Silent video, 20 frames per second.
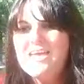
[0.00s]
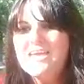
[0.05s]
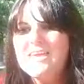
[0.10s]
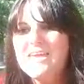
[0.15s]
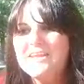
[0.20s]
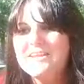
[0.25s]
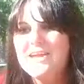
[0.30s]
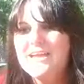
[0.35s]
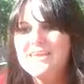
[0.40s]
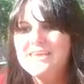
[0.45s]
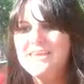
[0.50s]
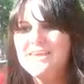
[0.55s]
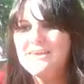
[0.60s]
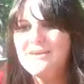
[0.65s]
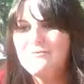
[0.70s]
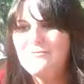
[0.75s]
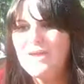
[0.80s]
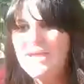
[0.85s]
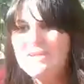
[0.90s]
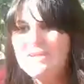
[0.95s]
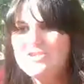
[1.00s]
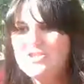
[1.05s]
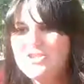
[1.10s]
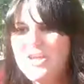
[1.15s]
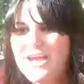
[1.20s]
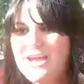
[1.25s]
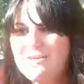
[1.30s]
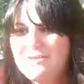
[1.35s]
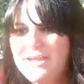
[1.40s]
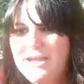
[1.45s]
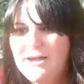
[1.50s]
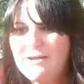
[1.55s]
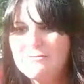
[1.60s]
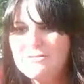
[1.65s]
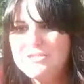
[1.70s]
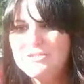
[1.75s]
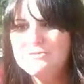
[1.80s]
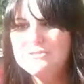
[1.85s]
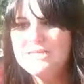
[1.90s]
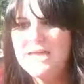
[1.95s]
Can I give a shout out
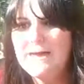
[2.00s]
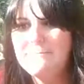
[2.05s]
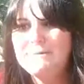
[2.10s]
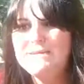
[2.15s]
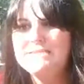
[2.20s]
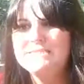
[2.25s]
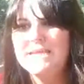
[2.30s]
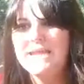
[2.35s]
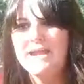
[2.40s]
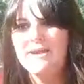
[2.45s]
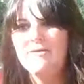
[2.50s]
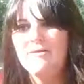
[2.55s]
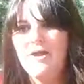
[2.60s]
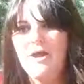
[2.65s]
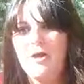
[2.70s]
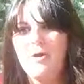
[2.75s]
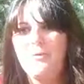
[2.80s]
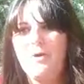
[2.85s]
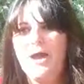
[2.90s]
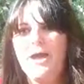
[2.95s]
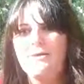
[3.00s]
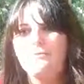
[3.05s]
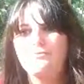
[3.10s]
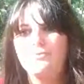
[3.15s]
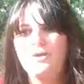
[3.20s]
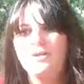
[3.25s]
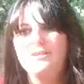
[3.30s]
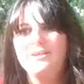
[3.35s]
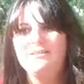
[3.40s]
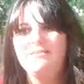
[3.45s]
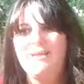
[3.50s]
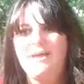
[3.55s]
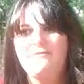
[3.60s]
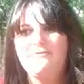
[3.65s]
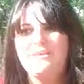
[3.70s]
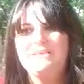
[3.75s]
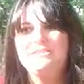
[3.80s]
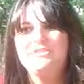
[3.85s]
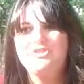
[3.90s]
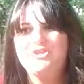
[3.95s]
to Tubby Tarot? I really love
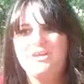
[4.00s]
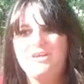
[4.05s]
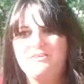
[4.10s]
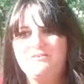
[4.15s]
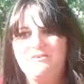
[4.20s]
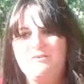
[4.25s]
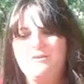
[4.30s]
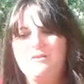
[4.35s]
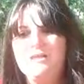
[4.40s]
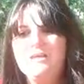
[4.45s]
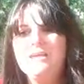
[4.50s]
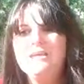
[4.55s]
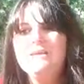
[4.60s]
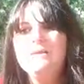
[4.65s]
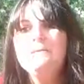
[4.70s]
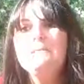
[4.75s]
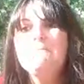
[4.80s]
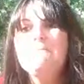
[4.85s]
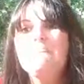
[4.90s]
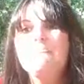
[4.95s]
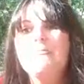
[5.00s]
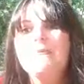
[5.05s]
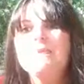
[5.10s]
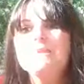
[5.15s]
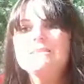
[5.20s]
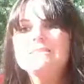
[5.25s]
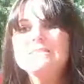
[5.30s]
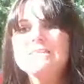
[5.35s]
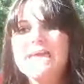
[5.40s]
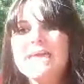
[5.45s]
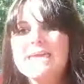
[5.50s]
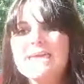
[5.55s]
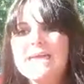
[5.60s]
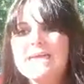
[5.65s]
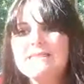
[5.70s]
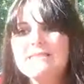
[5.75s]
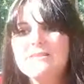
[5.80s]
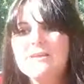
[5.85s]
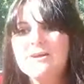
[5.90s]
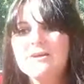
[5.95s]
his channel. Take a
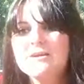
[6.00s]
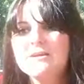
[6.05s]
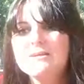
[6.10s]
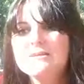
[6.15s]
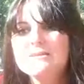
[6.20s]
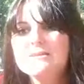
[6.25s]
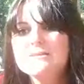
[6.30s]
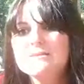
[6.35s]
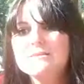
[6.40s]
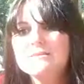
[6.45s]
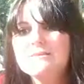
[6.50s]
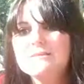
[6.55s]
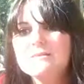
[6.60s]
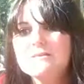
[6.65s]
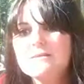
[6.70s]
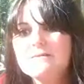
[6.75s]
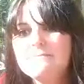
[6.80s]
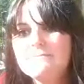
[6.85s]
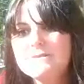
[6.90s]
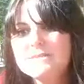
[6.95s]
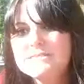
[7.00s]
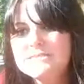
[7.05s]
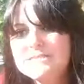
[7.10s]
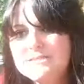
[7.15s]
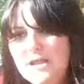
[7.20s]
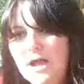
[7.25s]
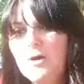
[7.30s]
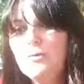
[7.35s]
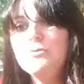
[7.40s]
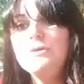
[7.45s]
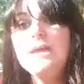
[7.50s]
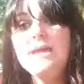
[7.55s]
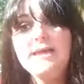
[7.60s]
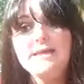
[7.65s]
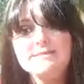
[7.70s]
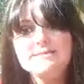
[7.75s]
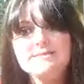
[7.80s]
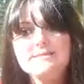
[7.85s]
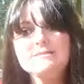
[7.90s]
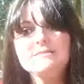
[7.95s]
look. Oh,
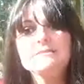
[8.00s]
yes.